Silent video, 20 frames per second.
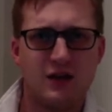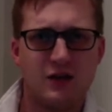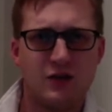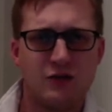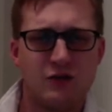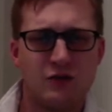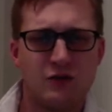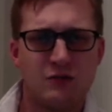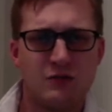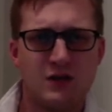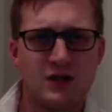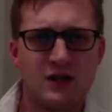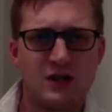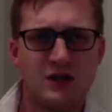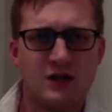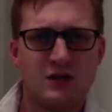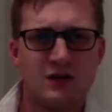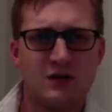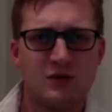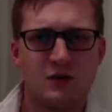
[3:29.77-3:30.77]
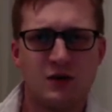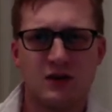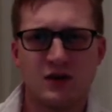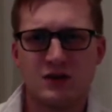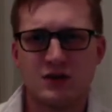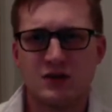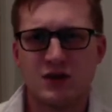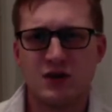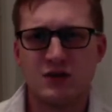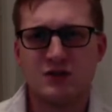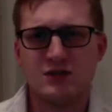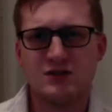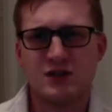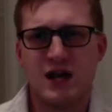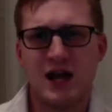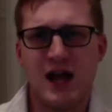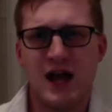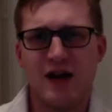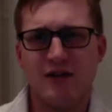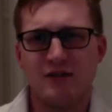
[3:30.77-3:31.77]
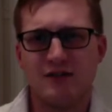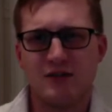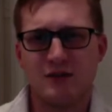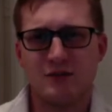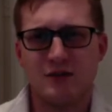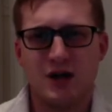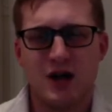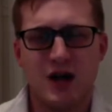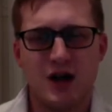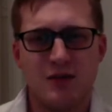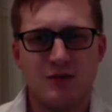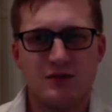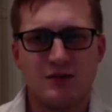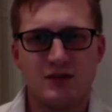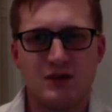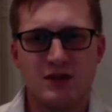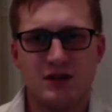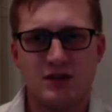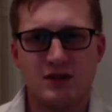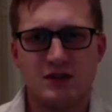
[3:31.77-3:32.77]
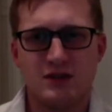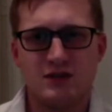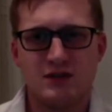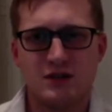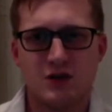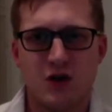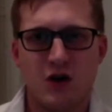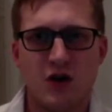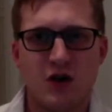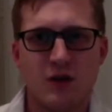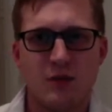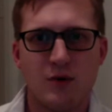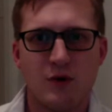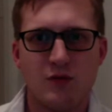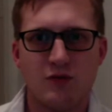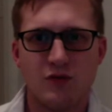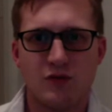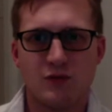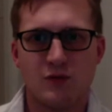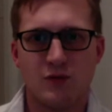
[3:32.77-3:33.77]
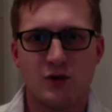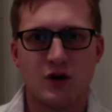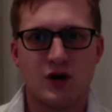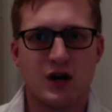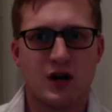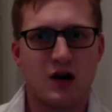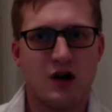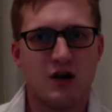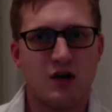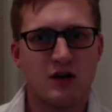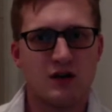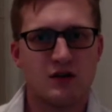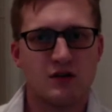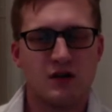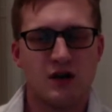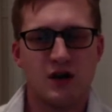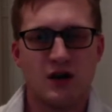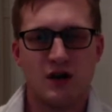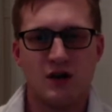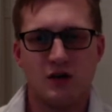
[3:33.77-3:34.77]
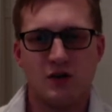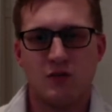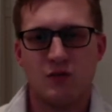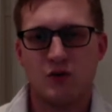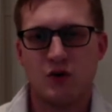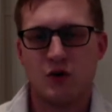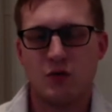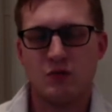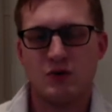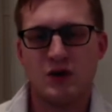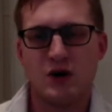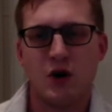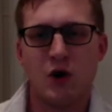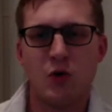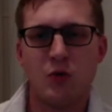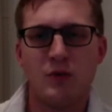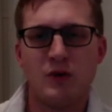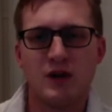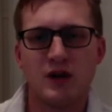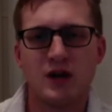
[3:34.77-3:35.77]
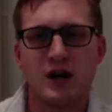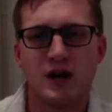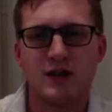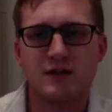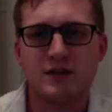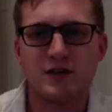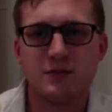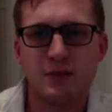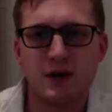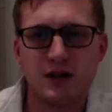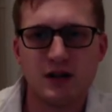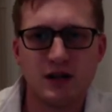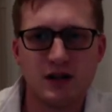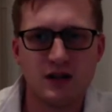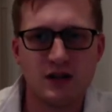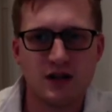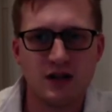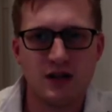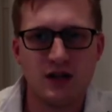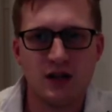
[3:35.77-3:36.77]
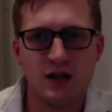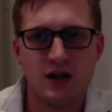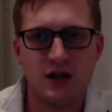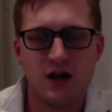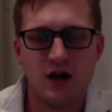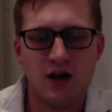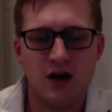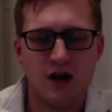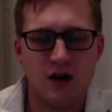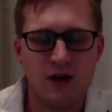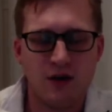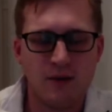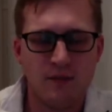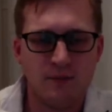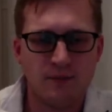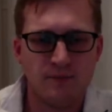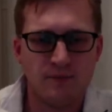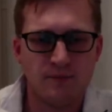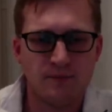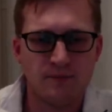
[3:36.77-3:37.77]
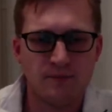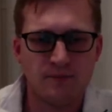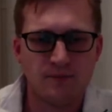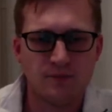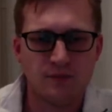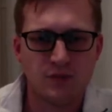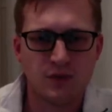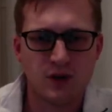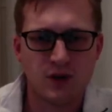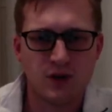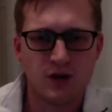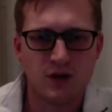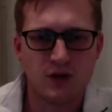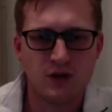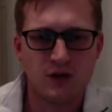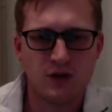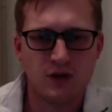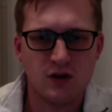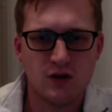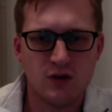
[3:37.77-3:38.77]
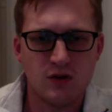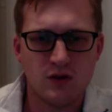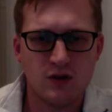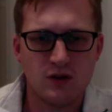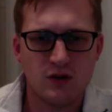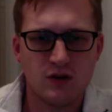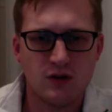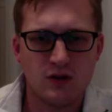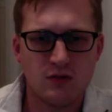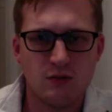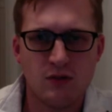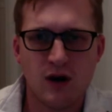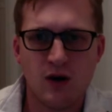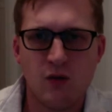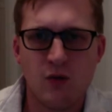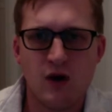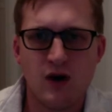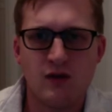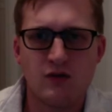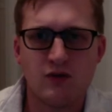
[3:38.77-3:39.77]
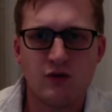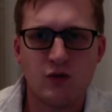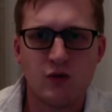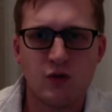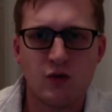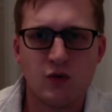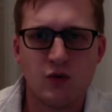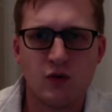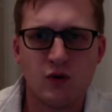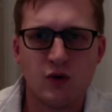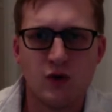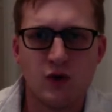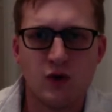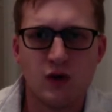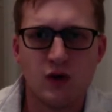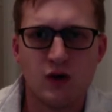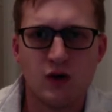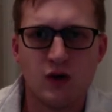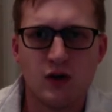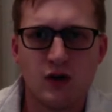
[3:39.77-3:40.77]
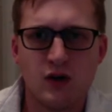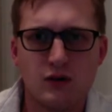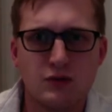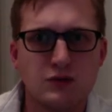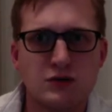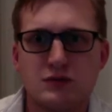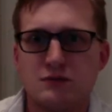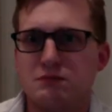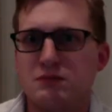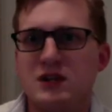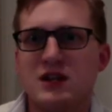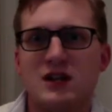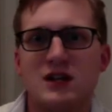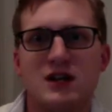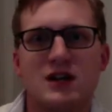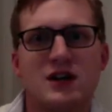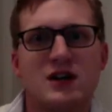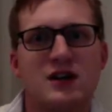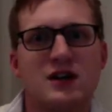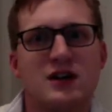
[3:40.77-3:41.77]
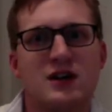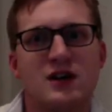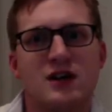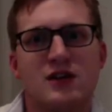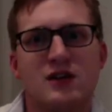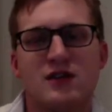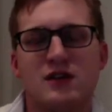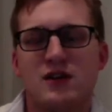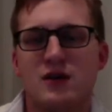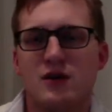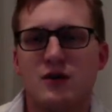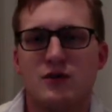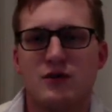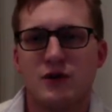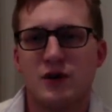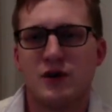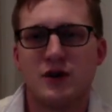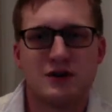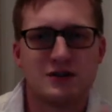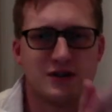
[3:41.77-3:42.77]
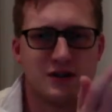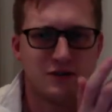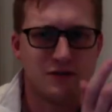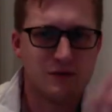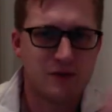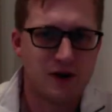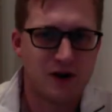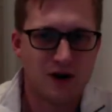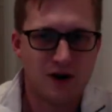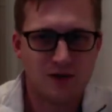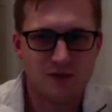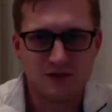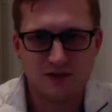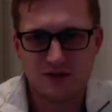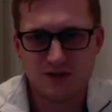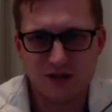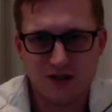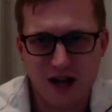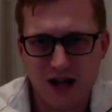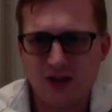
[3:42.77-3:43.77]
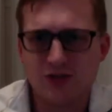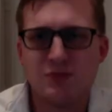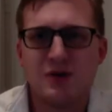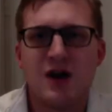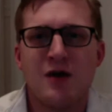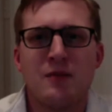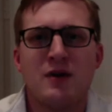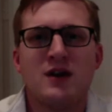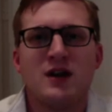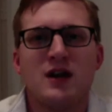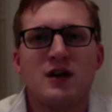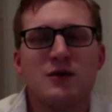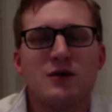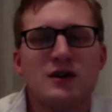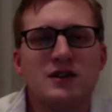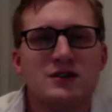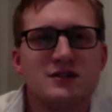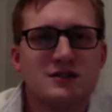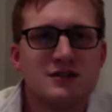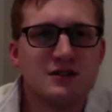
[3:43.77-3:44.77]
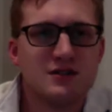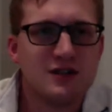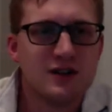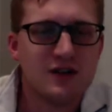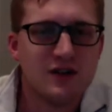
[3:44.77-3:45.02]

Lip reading: for me, one of the struggles that I have sometimes is, I'll come home from work and I'll, be hoping and kind of expecting that, um, that my wife will, just be there, throwing herself in my arms and ask me how my day was, and